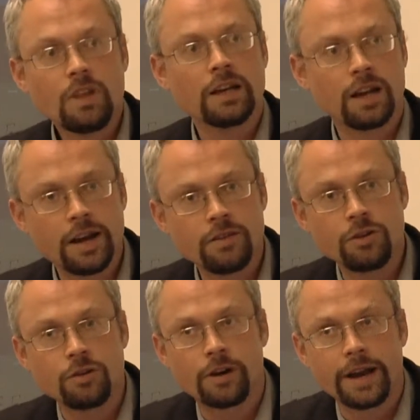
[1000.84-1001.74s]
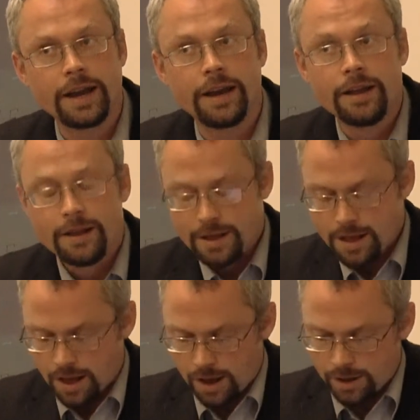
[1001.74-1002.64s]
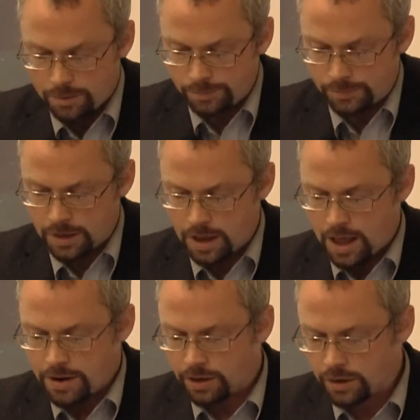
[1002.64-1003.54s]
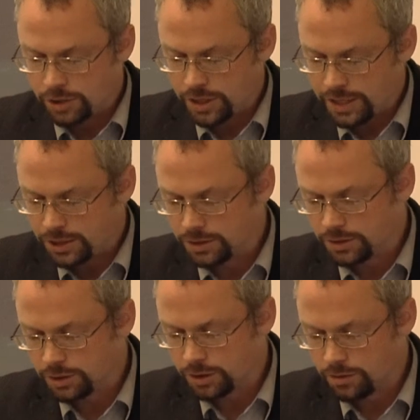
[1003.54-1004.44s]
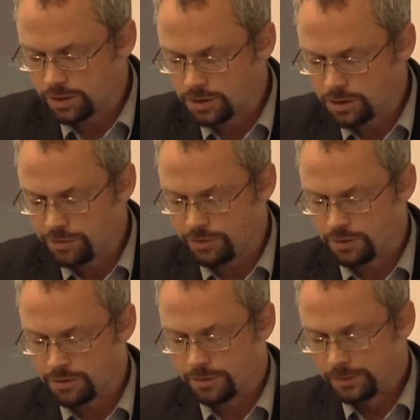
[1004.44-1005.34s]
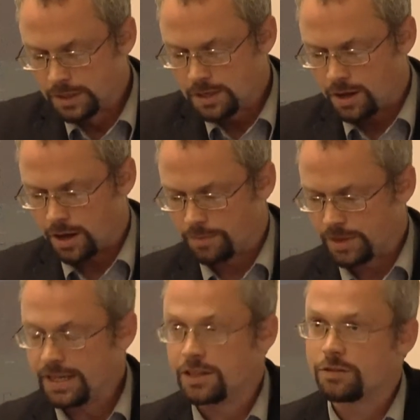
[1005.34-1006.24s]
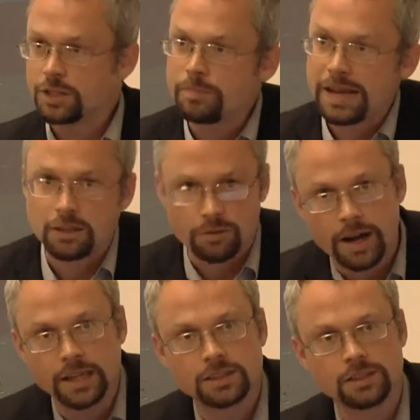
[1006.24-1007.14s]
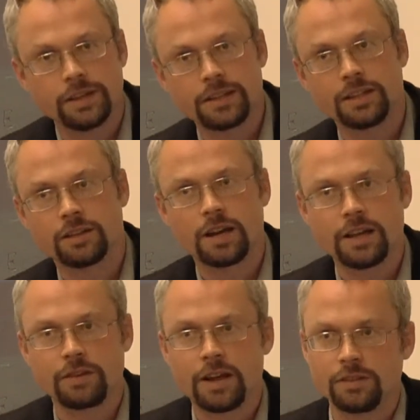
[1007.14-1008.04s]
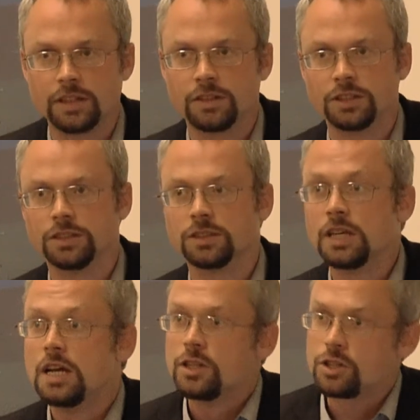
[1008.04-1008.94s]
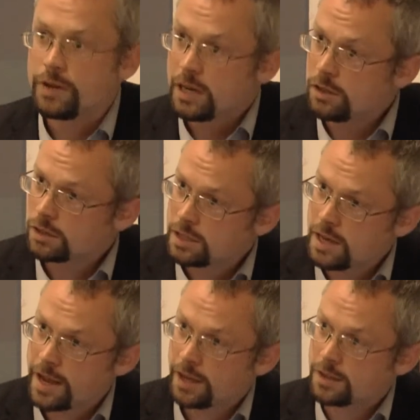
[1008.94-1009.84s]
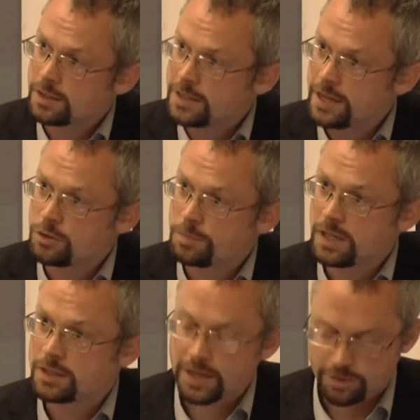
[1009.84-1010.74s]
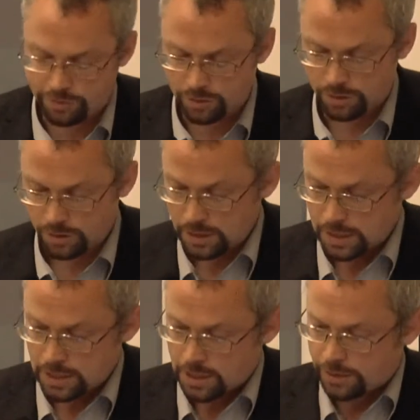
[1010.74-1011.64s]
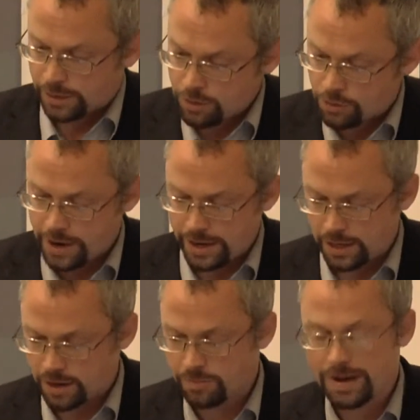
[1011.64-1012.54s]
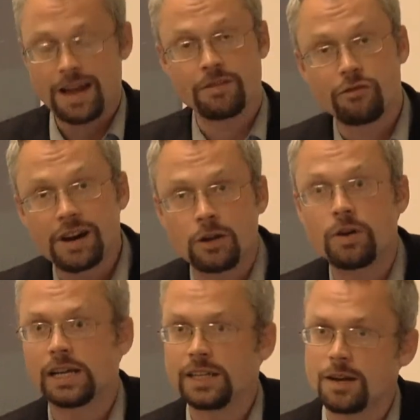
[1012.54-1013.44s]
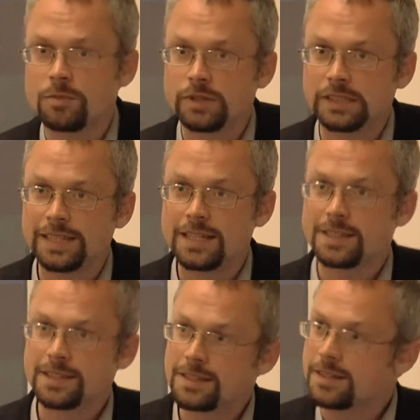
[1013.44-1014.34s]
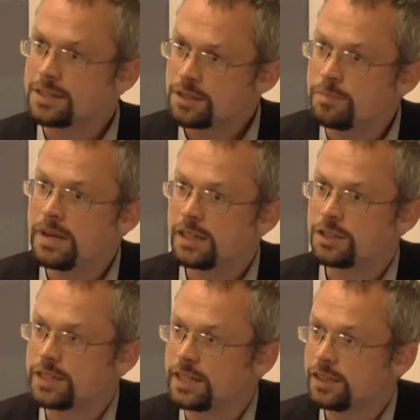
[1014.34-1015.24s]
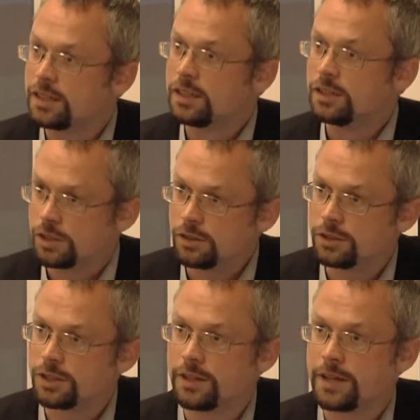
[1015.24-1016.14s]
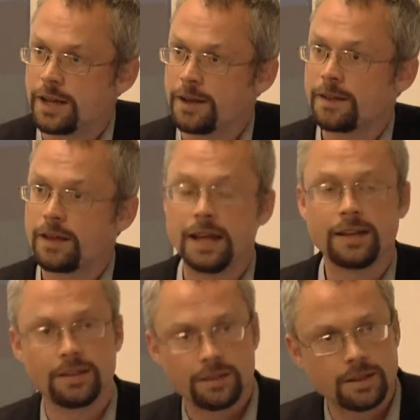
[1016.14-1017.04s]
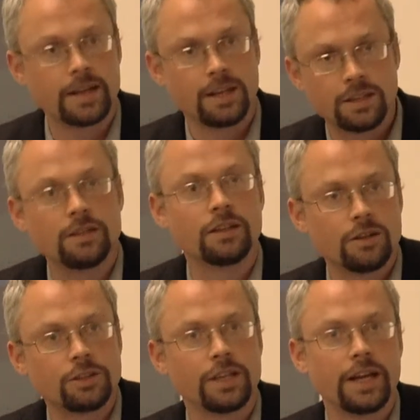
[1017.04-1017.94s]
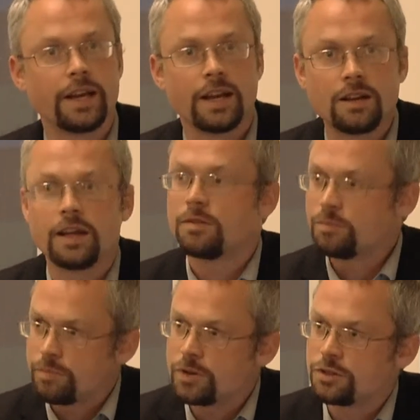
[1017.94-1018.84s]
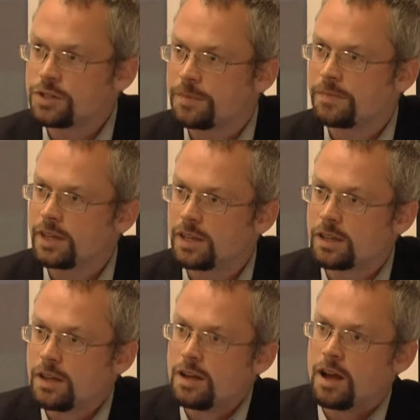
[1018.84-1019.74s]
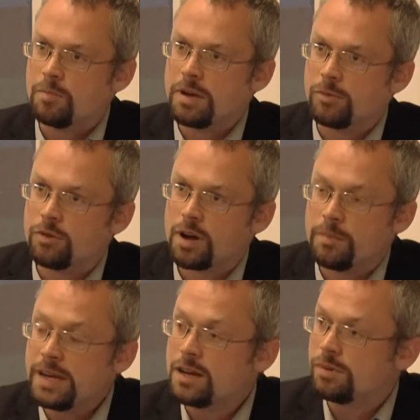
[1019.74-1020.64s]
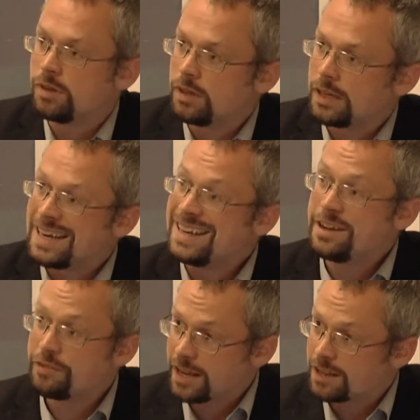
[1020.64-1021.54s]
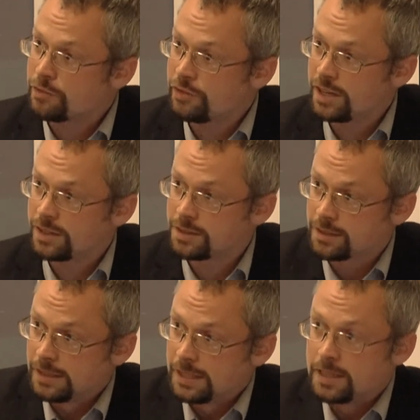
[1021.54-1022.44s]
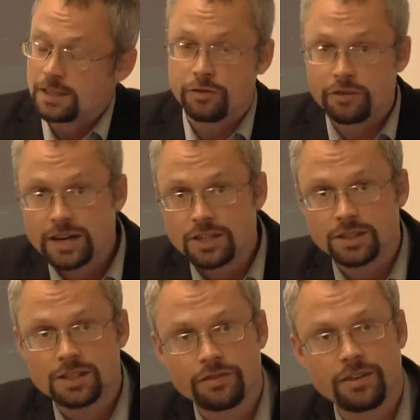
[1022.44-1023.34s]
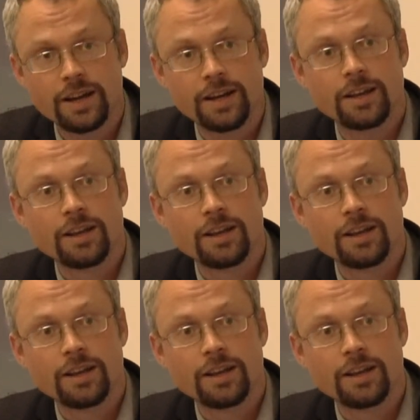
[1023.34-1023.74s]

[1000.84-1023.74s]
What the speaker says: kind of Ukraine negotiations and so on and so forth, the need to respect the rights of ethnic Russians. So it looked like the stage was being set for the Ukrainian government having very quickly come to its senses that there's no military solution here, and that they need to negotiate and produce something a bit more amenable and alleviate the fears, the very justified